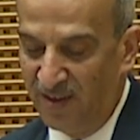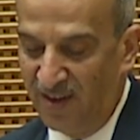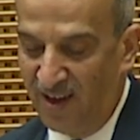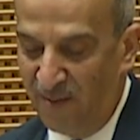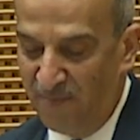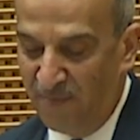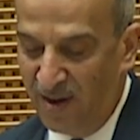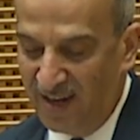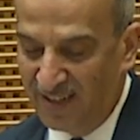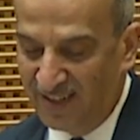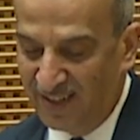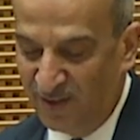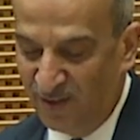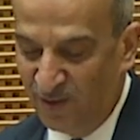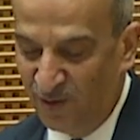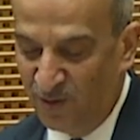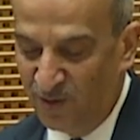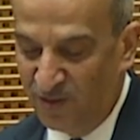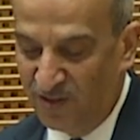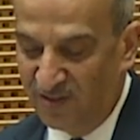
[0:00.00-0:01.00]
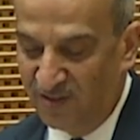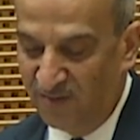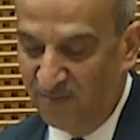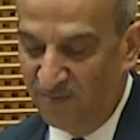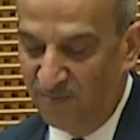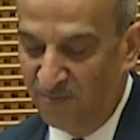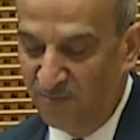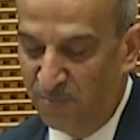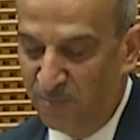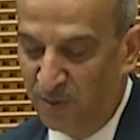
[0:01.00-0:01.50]
ambassadors,
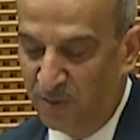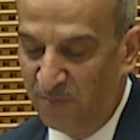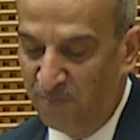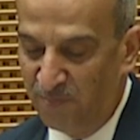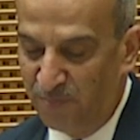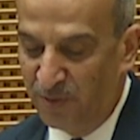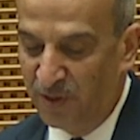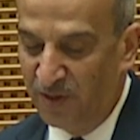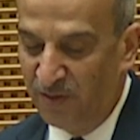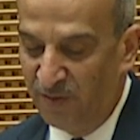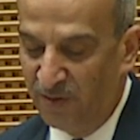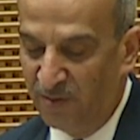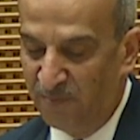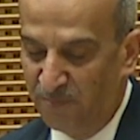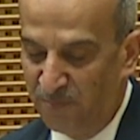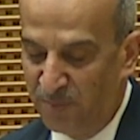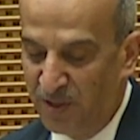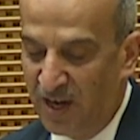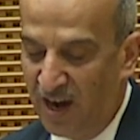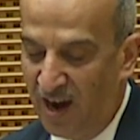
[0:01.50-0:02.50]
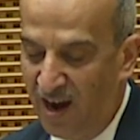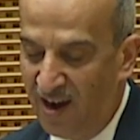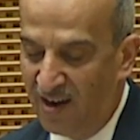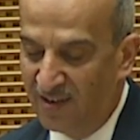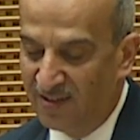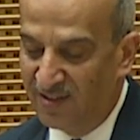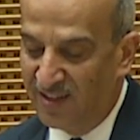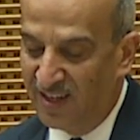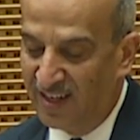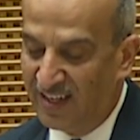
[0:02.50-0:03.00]

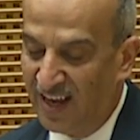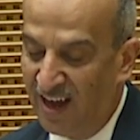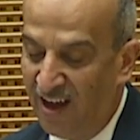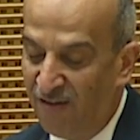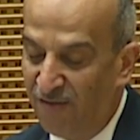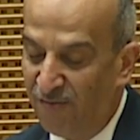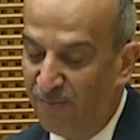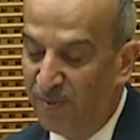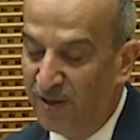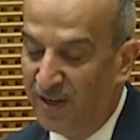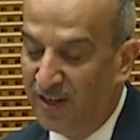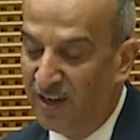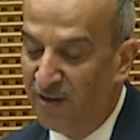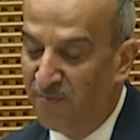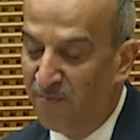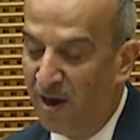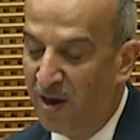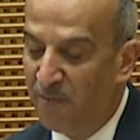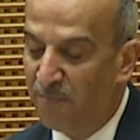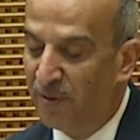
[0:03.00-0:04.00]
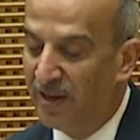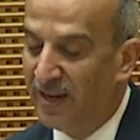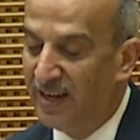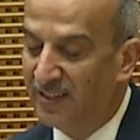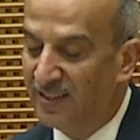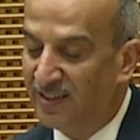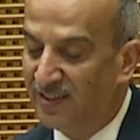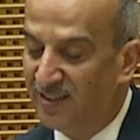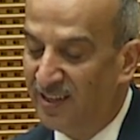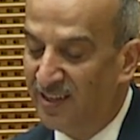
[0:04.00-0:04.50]
PRs that have been in my
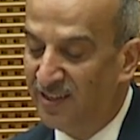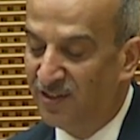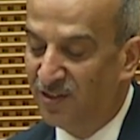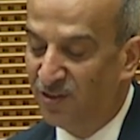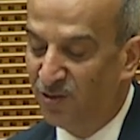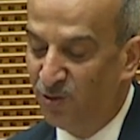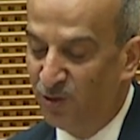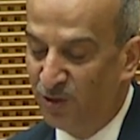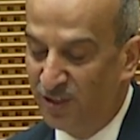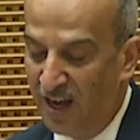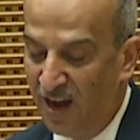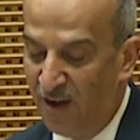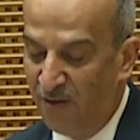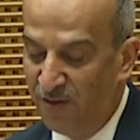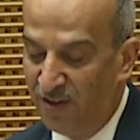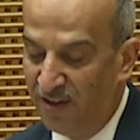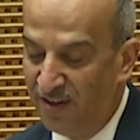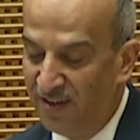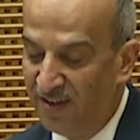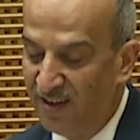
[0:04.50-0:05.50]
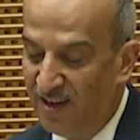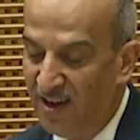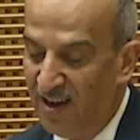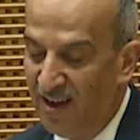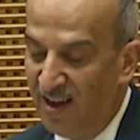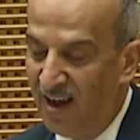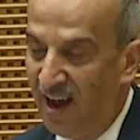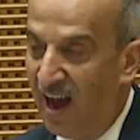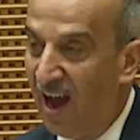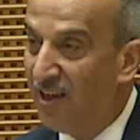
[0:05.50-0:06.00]
place since
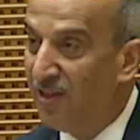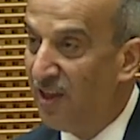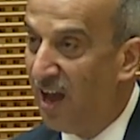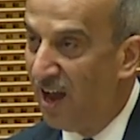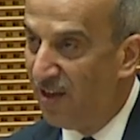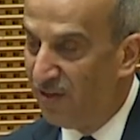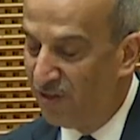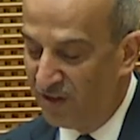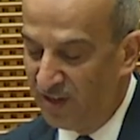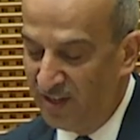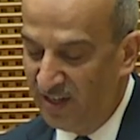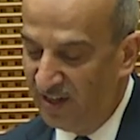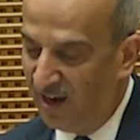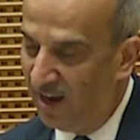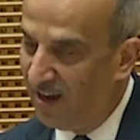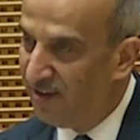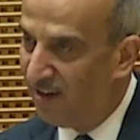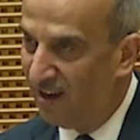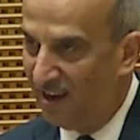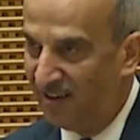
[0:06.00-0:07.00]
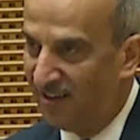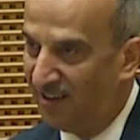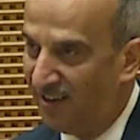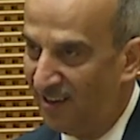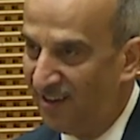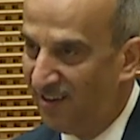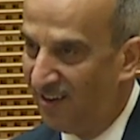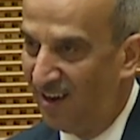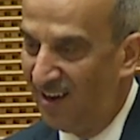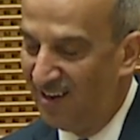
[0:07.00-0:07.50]
2003, and
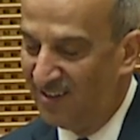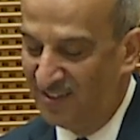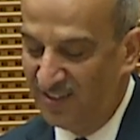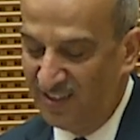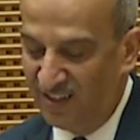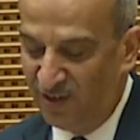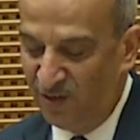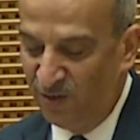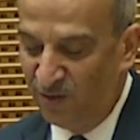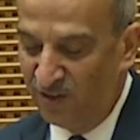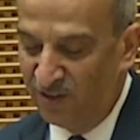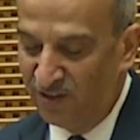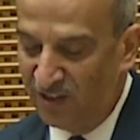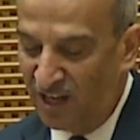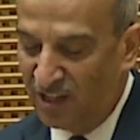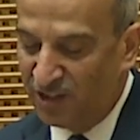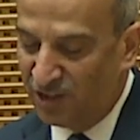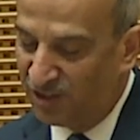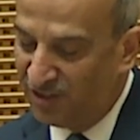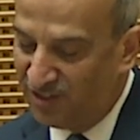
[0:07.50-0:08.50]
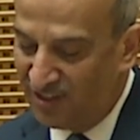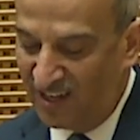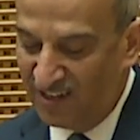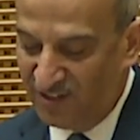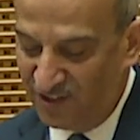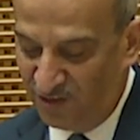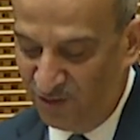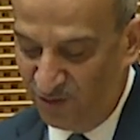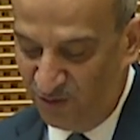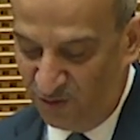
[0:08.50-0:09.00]
I seek your indulgence
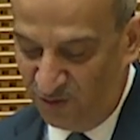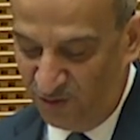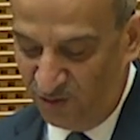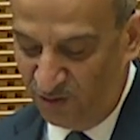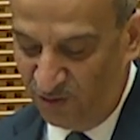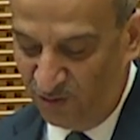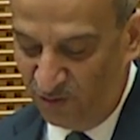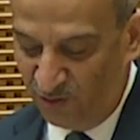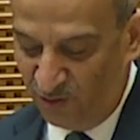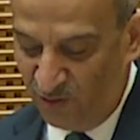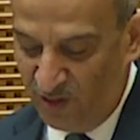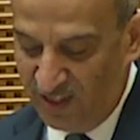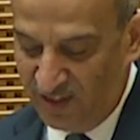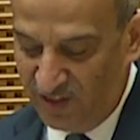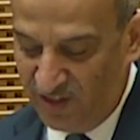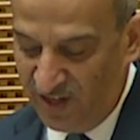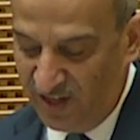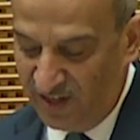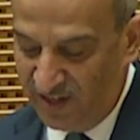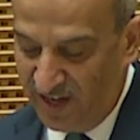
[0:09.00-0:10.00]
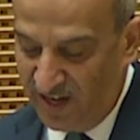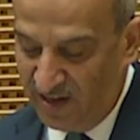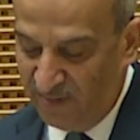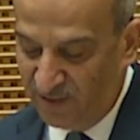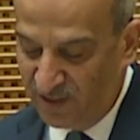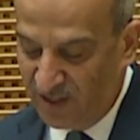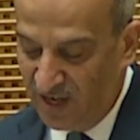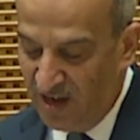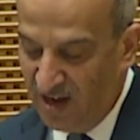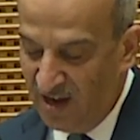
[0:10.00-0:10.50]
thus to list their
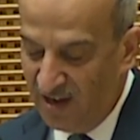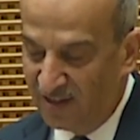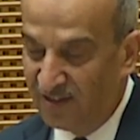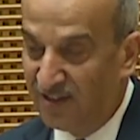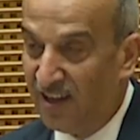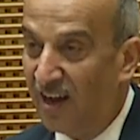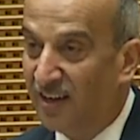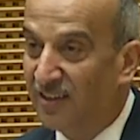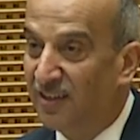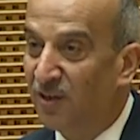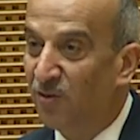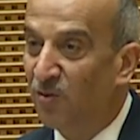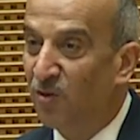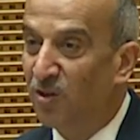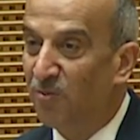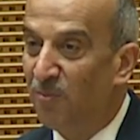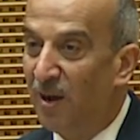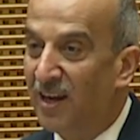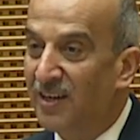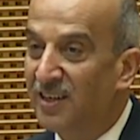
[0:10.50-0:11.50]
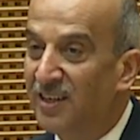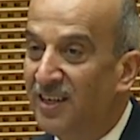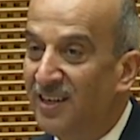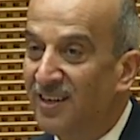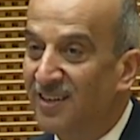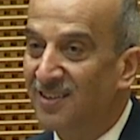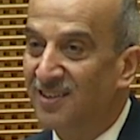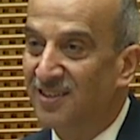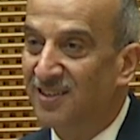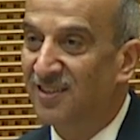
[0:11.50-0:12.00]
names, starting with my
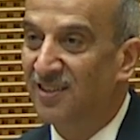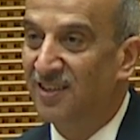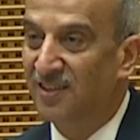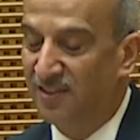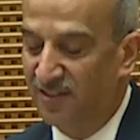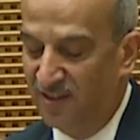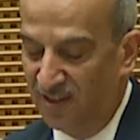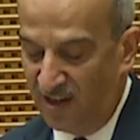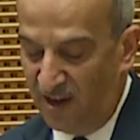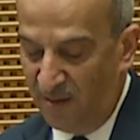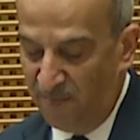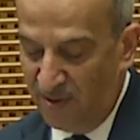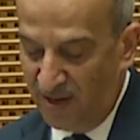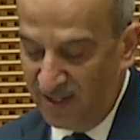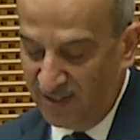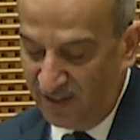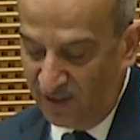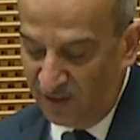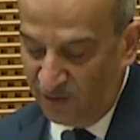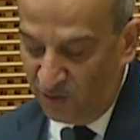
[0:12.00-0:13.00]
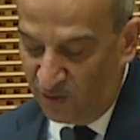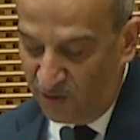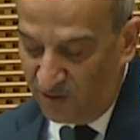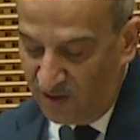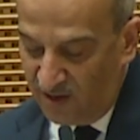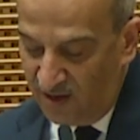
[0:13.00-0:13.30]
dearest sister, Ambassador